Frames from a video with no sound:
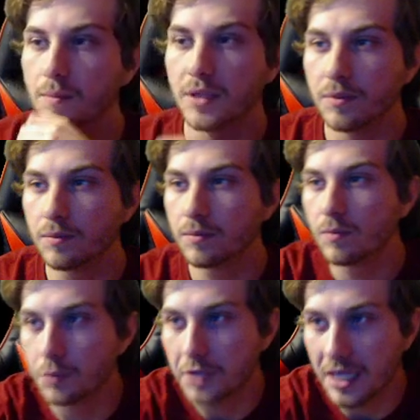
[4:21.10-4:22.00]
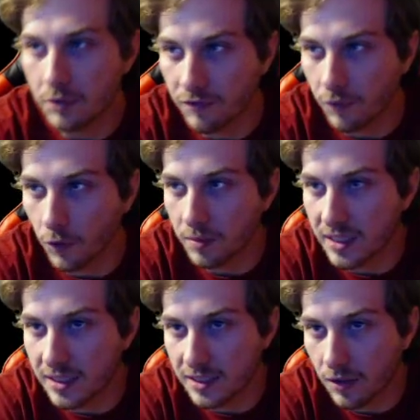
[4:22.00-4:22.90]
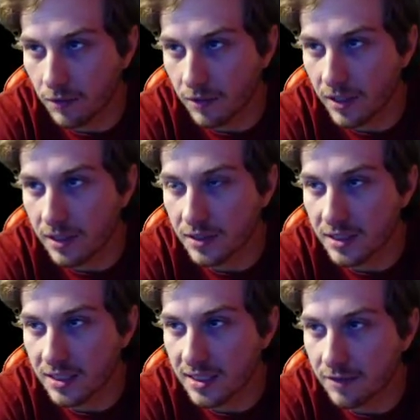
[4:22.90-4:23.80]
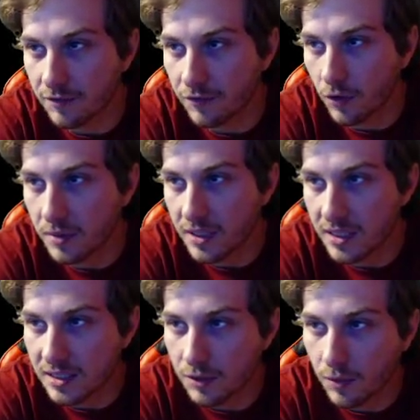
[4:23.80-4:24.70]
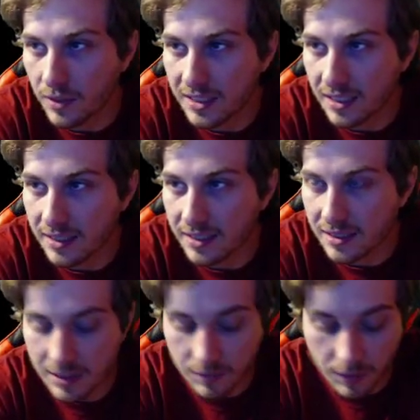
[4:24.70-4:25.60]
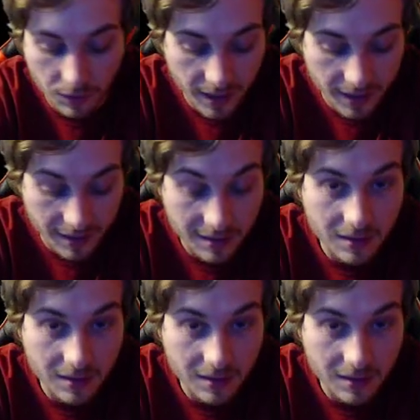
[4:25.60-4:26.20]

But we're down to 4 minutes already on this thing. 4 minutes and 20 seconds. That's what we're at.